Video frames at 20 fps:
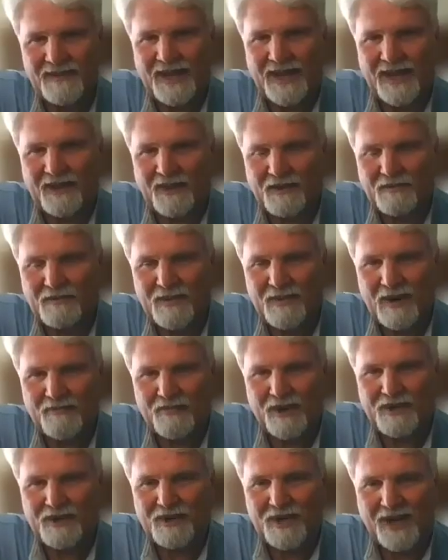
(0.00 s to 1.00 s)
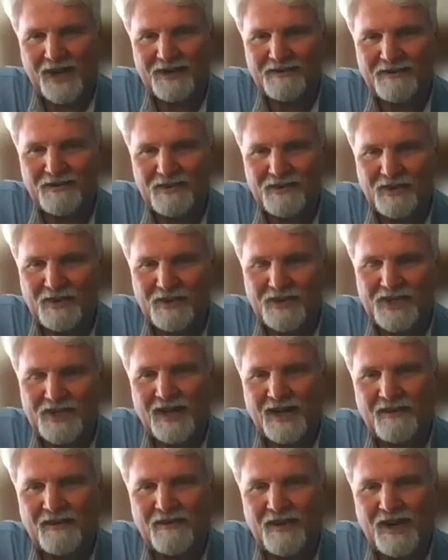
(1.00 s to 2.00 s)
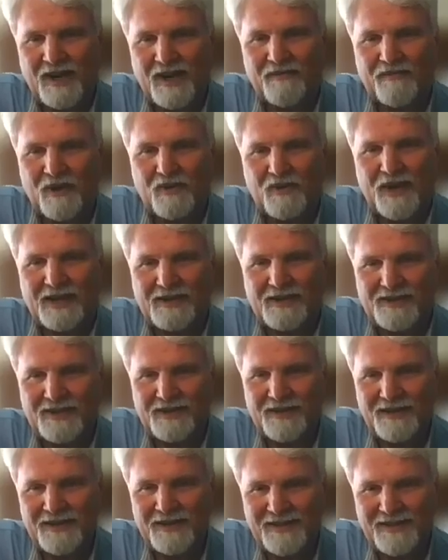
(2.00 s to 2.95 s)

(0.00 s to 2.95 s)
Thank you. Appreciate it. We'll see you in a few weeks.